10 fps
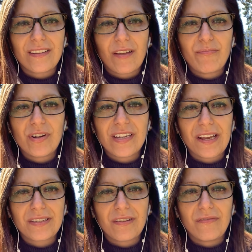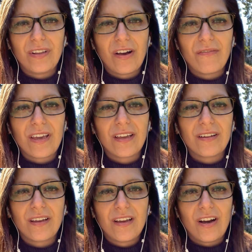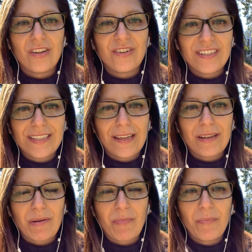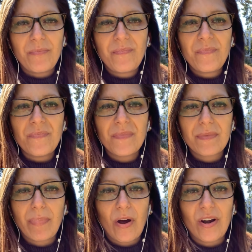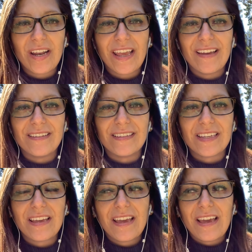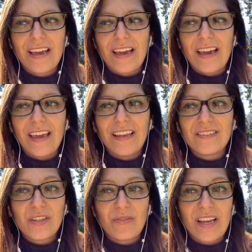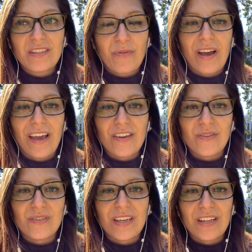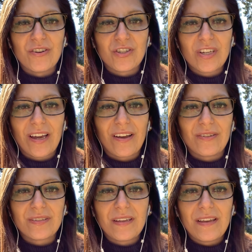that protective, loving, understanding part, and so that's why I use the inner child